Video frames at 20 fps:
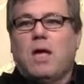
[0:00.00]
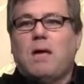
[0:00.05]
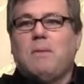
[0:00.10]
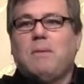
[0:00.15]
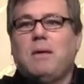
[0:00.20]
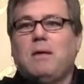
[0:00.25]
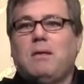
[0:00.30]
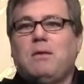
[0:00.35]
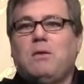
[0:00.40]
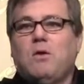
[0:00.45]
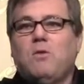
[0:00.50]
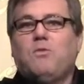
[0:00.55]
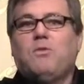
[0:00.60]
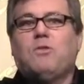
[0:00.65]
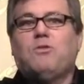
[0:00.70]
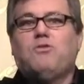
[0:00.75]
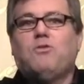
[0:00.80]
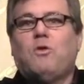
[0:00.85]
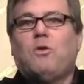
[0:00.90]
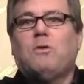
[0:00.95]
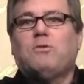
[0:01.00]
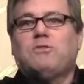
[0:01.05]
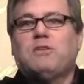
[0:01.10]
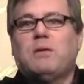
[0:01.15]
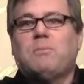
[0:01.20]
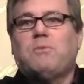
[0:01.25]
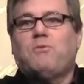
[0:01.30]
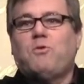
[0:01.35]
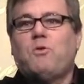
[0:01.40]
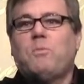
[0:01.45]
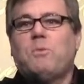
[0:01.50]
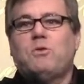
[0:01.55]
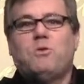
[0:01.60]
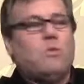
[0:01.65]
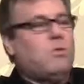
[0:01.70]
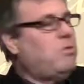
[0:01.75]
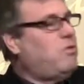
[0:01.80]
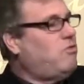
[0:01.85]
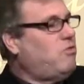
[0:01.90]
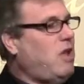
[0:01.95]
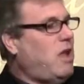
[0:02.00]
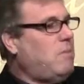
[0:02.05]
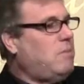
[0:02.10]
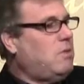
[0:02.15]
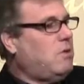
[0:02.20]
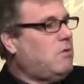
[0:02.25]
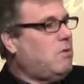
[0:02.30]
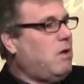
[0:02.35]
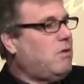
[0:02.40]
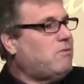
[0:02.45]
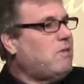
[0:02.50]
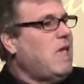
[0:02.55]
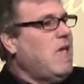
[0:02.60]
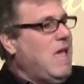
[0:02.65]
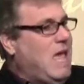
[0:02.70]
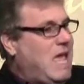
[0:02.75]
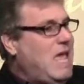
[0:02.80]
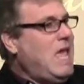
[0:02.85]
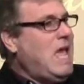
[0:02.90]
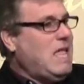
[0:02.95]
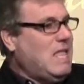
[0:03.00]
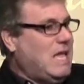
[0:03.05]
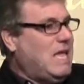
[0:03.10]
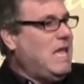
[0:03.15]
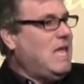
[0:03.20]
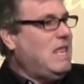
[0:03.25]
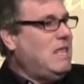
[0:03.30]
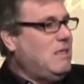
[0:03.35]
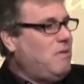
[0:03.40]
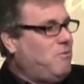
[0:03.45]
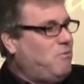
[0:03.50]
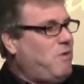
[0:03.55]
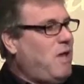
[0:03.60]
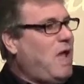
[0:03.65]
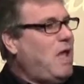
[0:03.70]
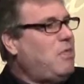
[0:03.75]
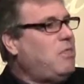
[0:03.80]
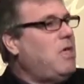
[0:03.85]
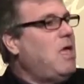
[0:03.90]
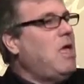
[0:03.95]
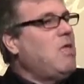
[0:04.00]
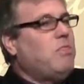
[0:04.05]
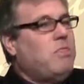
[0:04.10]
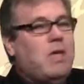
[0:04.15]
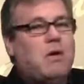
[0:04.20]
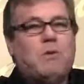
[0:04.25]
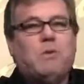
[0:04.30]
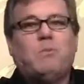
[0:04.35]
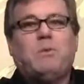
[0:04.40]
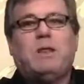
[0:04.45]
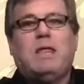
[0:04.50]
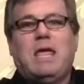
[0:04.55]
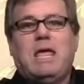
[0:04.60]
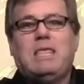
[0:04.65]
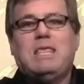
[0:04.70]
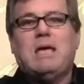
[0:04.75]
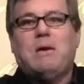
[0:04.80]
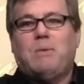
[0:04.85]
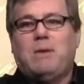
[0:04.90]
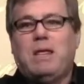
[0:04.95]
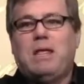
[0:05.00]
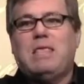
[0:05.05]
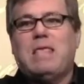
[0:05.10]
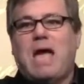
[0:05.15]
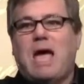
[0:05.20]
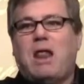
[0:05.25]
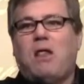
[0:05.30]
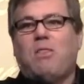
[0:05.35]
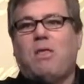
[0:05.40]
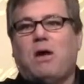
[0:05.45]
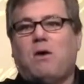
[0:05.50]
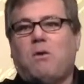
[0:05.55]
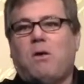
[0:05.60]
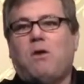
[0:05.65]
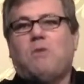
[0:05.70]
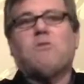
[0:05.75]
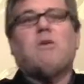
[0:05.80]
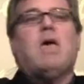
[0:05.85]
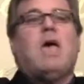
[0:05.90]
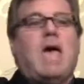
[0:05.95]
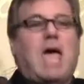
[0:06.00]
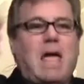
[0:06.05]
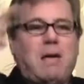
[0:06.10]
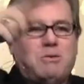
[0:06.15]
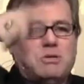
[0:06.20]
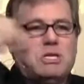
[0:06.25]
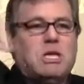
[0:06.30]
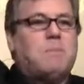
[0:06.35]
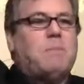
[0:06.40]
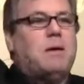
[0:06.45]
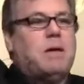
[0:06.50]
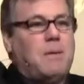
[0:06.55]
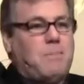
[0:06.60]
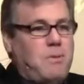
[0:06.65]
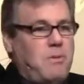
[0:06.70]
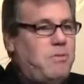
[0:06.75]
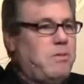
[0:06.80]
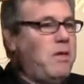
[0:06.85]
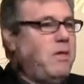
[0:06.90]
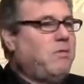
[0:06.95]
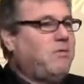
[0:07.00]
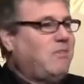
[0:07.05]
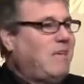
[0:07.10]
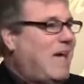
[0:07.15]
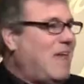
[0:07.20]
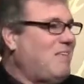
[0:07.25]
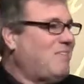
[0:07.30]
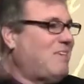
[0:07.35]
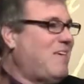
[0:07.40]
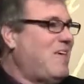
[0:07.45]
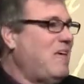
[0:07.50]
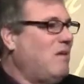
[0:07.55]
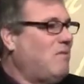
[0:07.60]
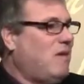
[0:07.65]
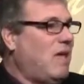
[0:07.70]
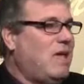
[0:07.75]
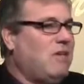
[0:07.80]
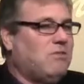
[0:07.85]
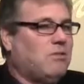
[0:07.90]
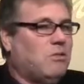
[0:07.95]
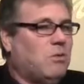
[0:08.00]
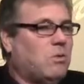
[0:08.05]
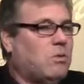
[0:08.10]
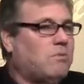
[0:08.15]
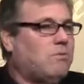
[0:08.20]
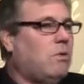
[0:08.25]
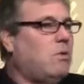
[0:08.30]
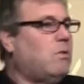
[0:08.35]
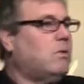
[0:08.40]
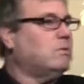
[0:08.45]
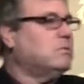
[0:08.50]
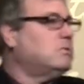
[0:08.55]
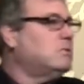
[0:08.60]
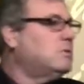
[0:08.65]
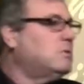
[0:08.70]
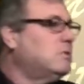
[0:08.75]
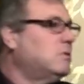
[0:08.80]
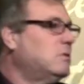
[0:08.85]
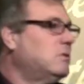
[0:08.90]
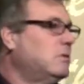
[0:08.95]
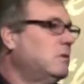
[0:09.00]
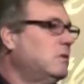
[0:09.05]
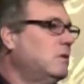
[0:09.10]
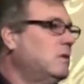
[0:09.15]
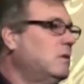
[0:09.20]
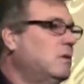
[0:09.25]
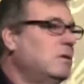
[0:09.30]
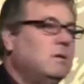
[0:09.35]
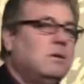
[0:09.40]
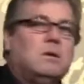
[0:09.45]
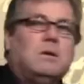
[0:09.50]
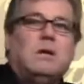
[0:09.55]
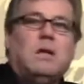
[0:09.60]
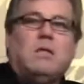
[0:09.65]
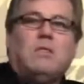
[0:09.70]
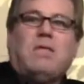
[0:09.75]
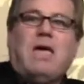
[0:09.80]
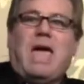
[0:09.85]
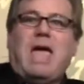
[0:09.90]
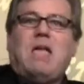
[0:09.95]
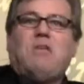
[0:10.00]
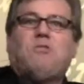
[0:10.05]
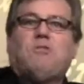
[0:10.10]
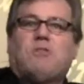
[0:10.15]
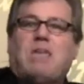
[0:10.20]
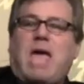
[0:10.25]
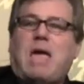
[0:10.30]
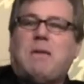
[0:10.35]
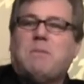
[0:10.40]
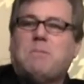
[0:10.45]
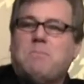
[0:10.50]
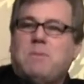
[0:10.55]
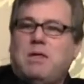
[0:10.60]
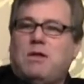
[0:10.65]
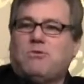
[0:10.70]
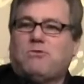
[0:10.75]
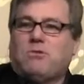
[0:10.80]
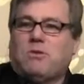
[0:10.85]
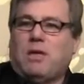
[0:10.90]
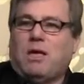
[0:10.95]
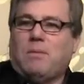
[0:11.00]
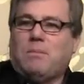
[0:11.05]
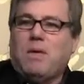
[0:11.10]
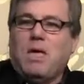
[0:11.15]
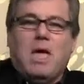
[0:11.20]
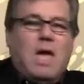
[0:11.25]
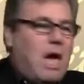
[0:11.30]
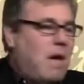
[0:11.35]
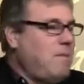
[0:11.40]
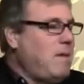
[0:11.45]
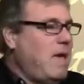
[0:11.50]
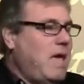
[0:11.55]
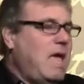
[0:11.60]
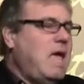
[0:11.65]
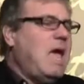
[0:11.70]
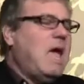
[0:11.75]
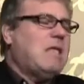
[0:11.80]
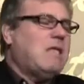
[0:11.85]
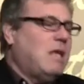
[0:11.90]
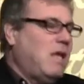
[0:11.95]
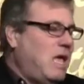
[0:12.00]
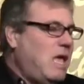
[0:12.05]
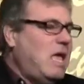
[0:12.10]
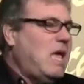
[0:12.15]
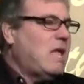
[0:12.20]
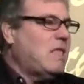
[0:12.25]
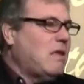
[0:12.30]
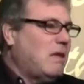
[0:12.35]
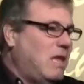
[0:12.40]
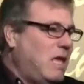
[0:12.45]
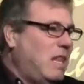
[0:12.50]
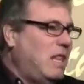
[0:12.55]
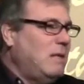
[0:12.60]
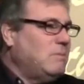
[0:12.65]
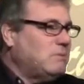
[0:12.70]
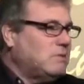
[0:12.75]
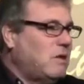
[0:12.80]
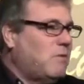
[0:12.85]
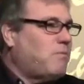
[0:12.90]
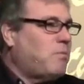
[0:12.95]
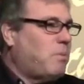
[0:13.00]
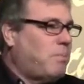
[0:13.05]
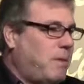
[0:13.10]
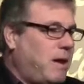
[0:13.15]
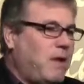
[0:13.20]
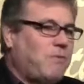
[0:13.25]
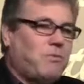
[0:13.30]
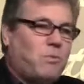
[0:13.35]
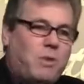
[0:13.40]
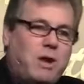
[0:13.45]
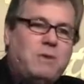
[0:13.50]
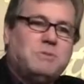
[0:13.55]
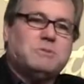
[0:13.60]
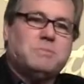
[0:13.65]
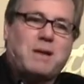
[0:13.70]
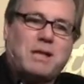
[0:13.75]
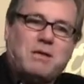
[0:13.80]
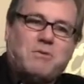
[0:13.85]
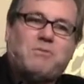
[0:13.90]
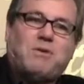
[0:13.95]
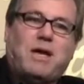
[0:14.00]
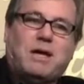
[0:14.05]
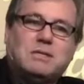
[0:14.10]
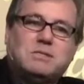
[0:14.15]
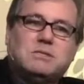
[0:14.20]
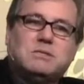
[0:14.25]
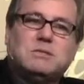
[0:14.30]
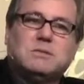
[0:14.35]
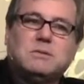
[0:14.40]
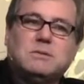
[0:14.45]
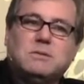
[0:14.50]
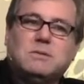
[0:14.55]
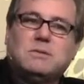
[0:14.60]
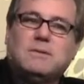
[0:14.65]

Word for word: Amen. Who for the joy that set before him endured the shame of the cross. He had to get into faith that when he, when he died on that cross, he was coming up on the other side as King of Kings and Lord of Lords. The angels came and ministered to him. I mean, he had to, he had to get himself prepared for what he was about to face.